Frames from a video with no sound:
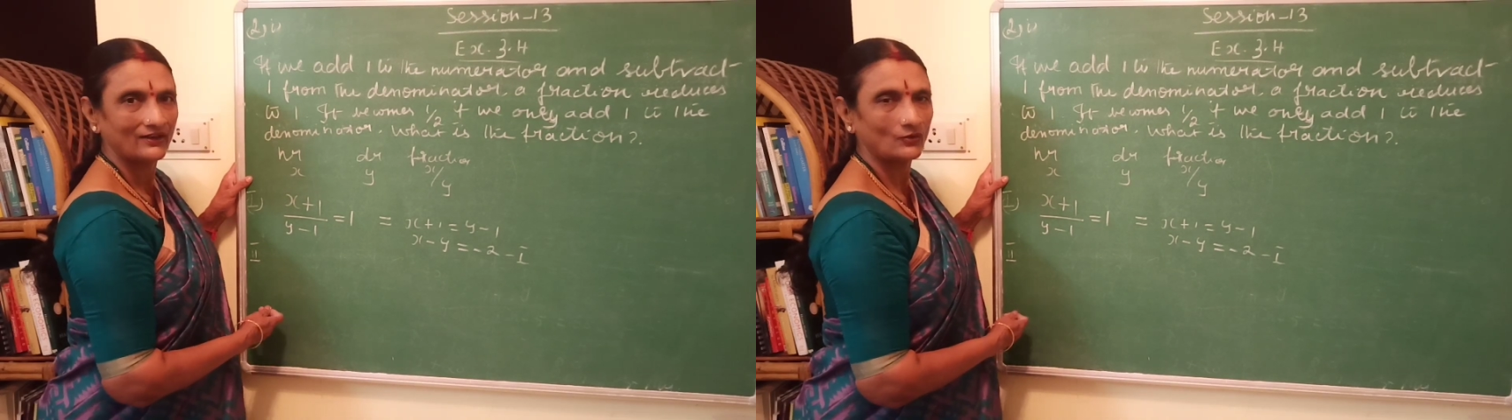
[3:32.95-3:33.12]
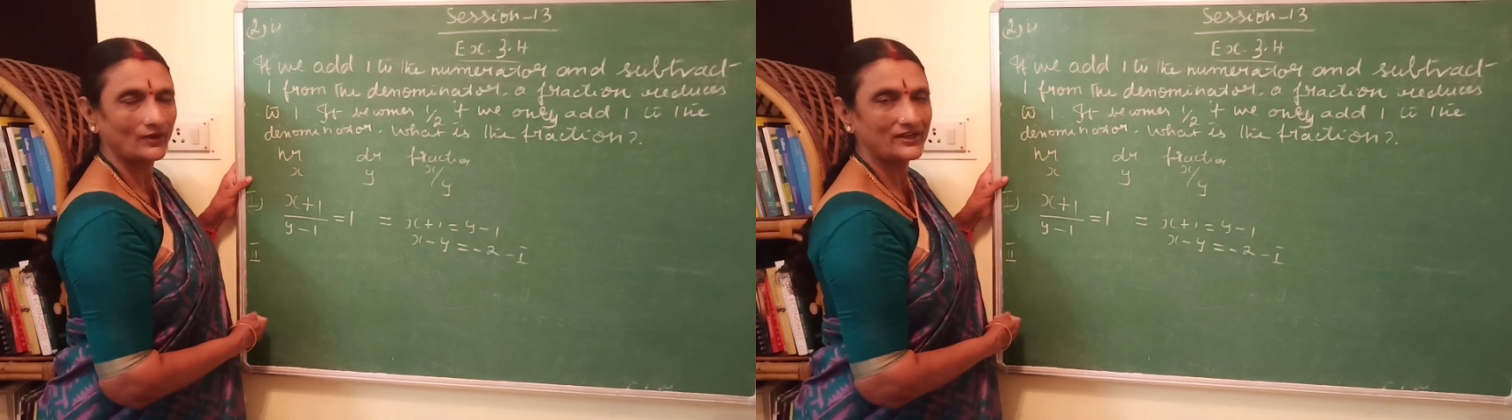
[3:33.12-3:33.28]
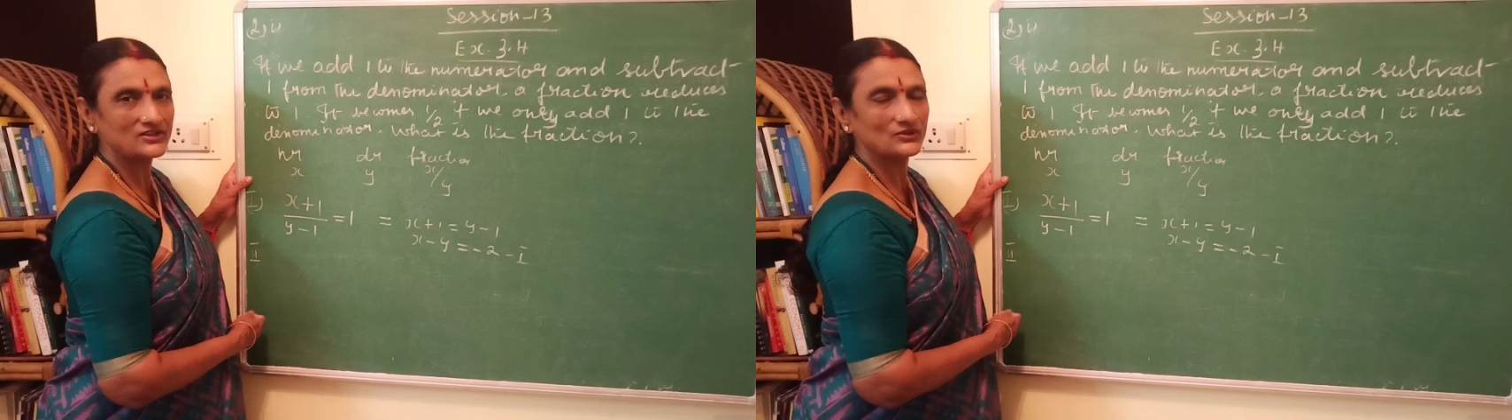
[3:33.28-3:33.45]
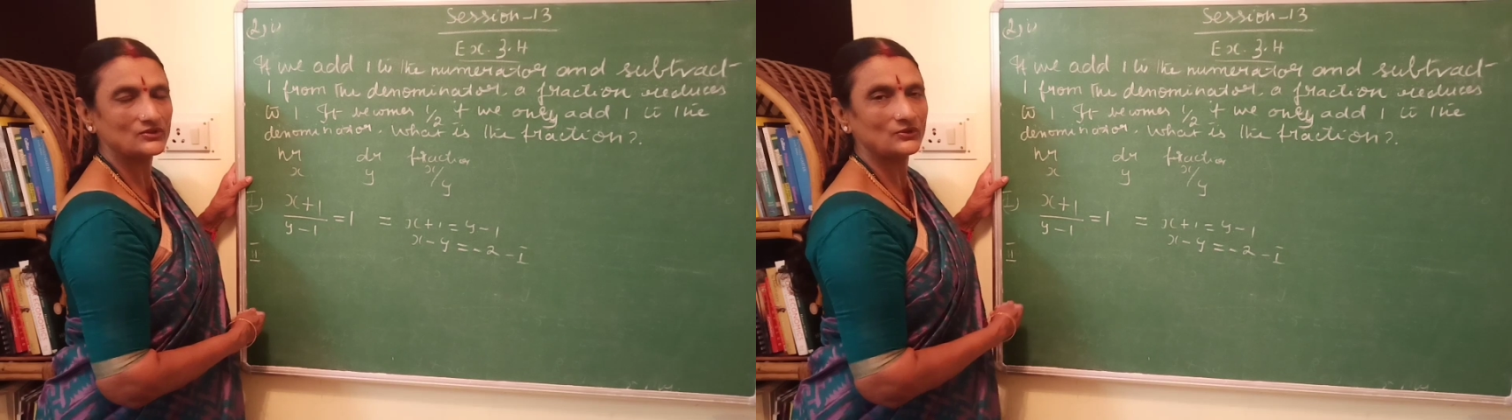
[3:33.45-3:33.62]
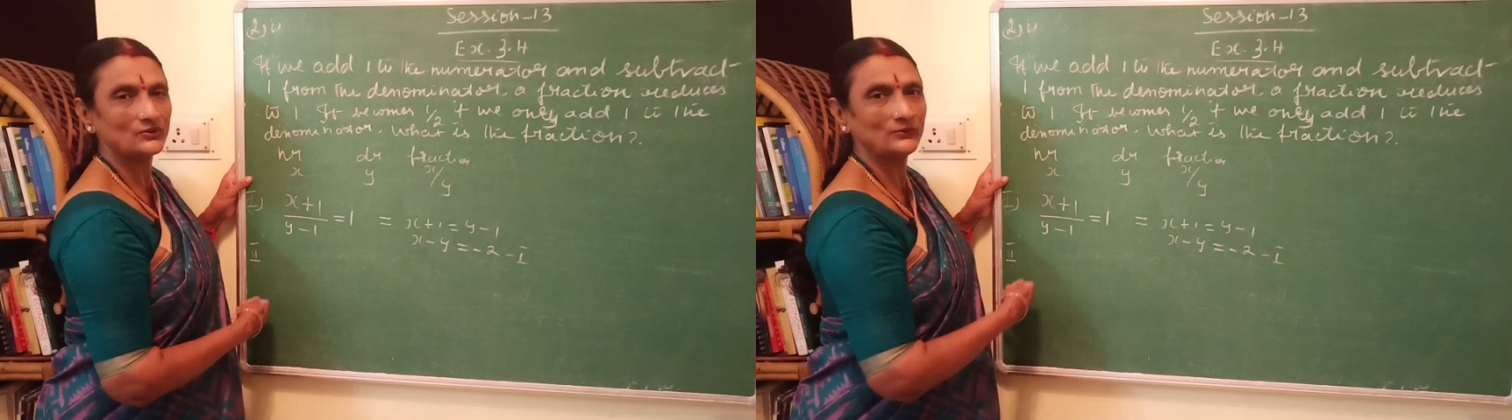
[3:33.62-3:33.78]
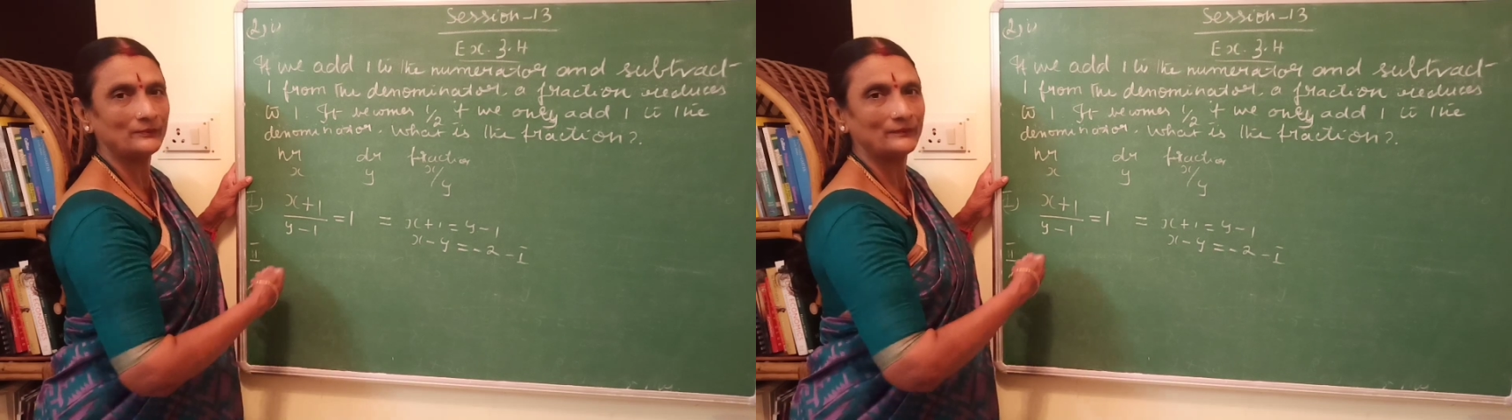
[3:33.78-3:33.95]
going to
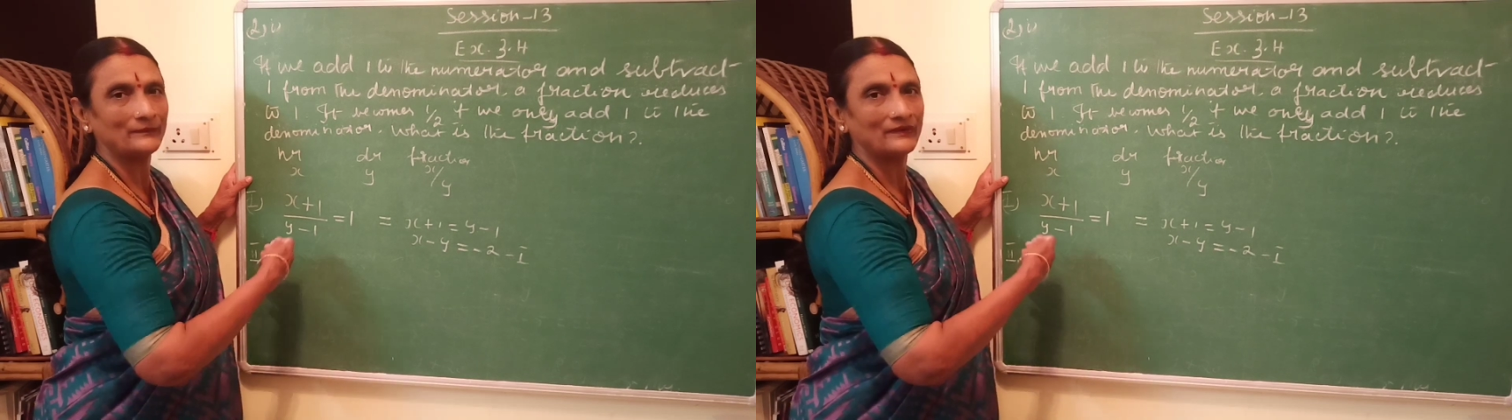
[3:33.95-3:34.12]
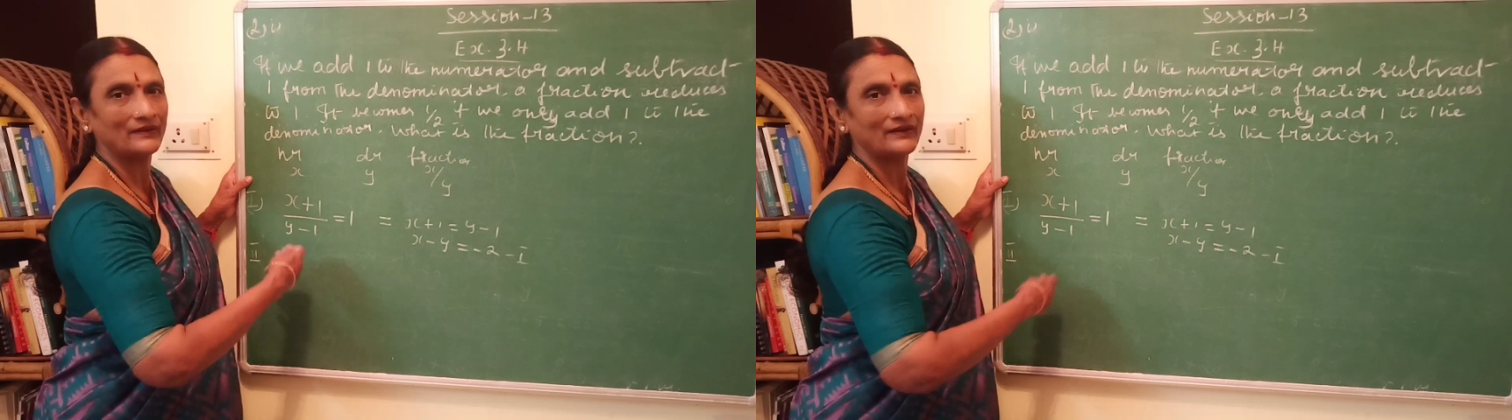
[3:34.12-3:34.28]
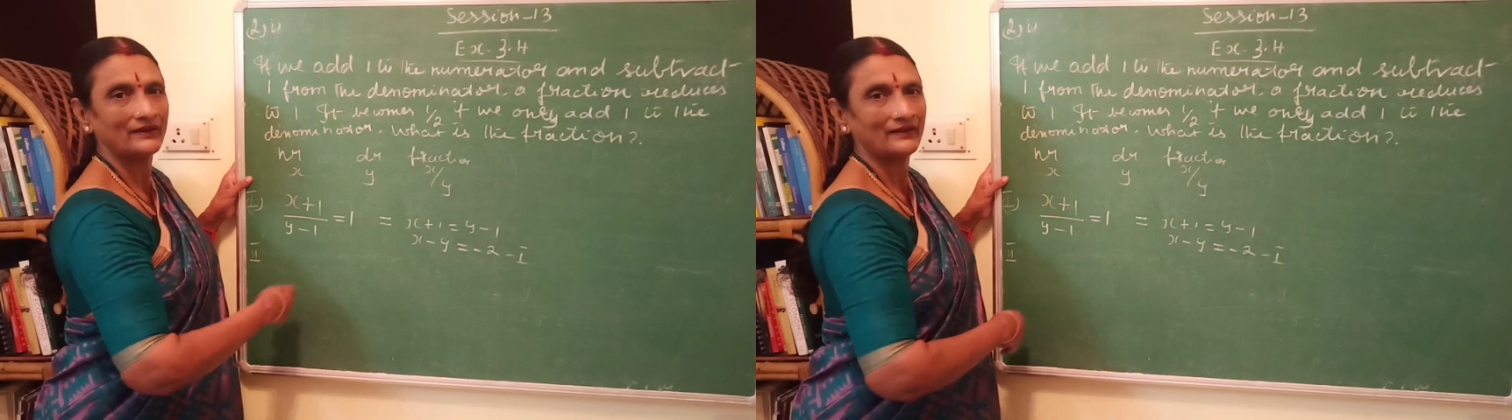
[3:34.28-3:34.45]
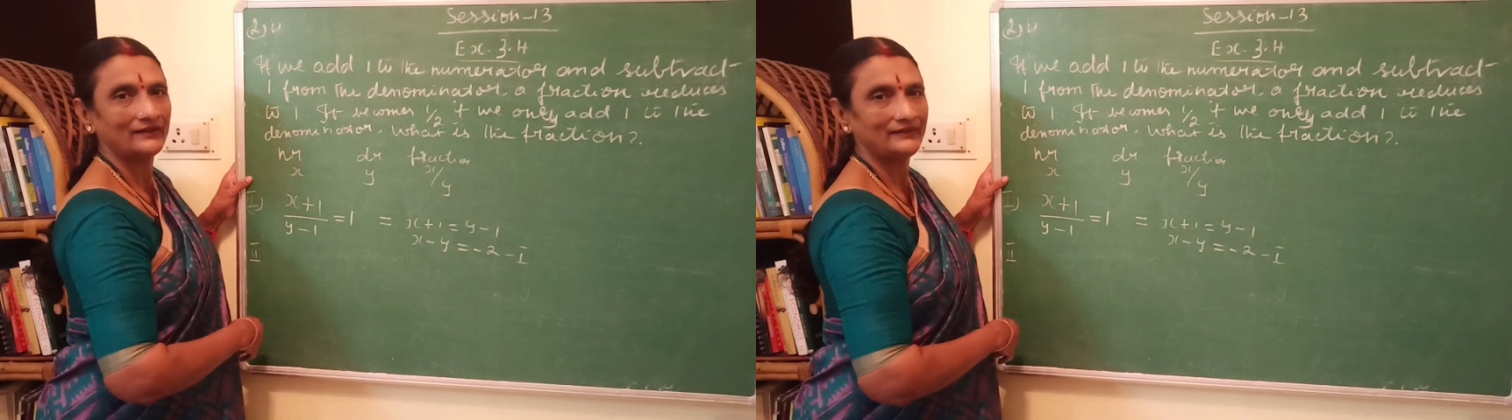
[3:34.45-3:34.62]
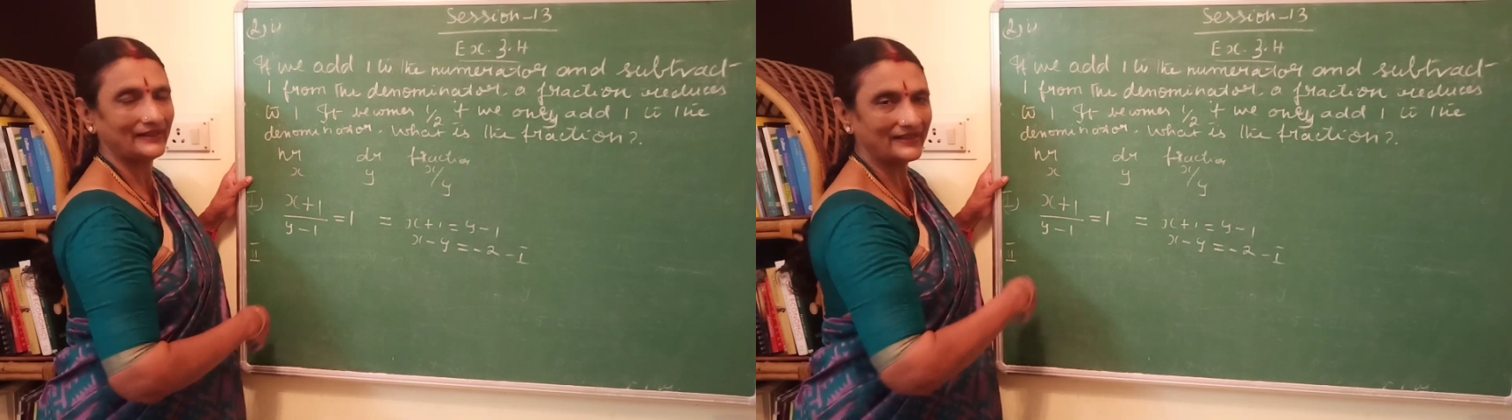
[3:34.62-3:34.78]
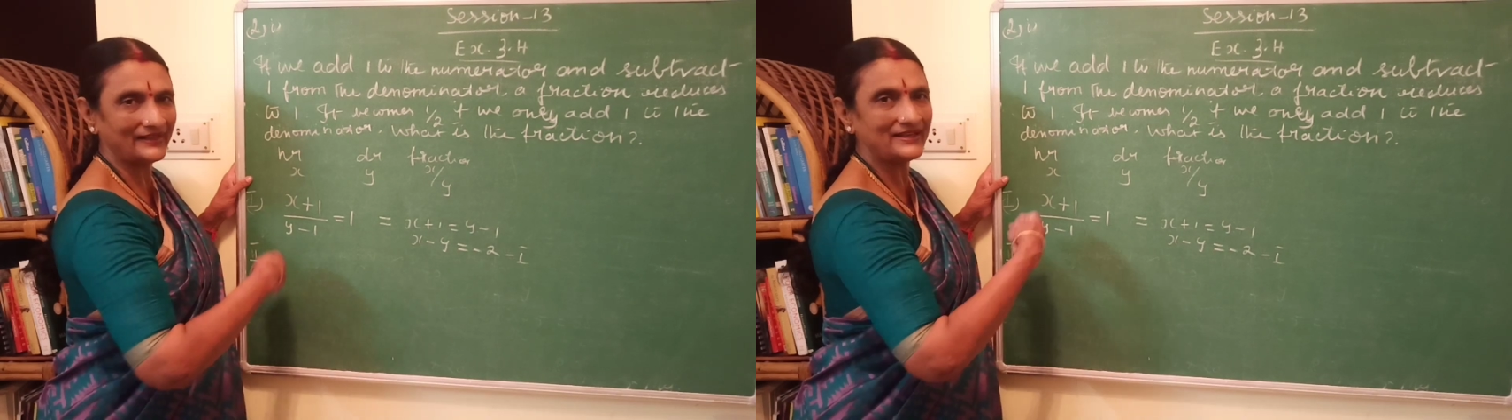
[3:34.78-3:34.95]
do
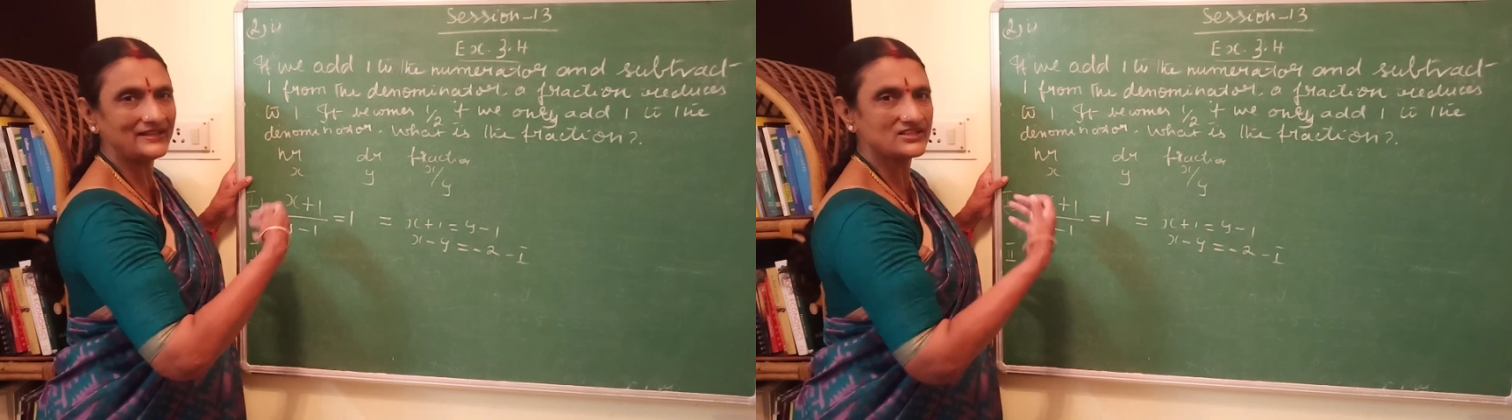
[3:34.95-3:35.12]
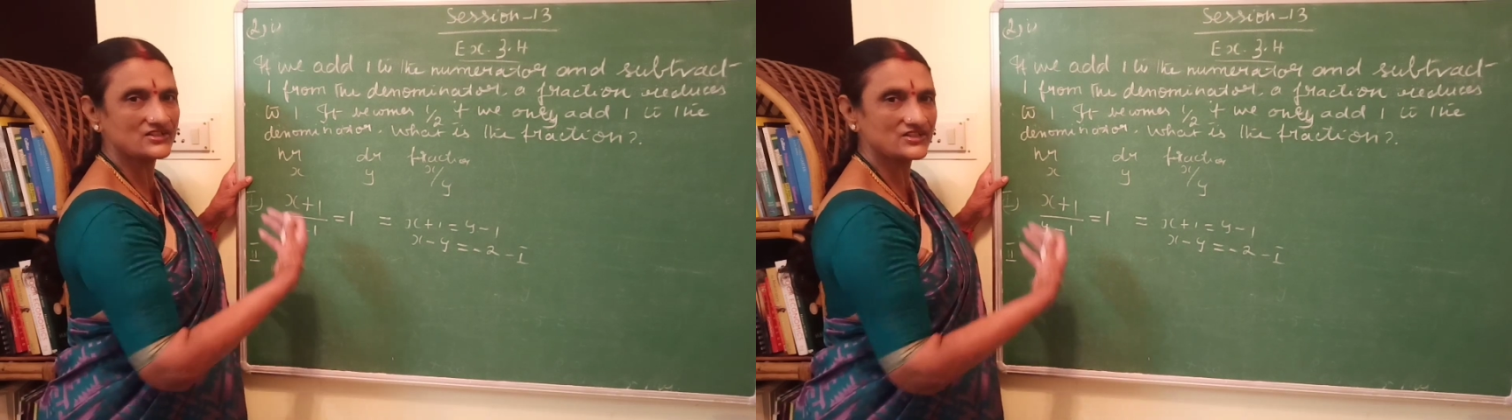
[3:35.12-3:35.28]
any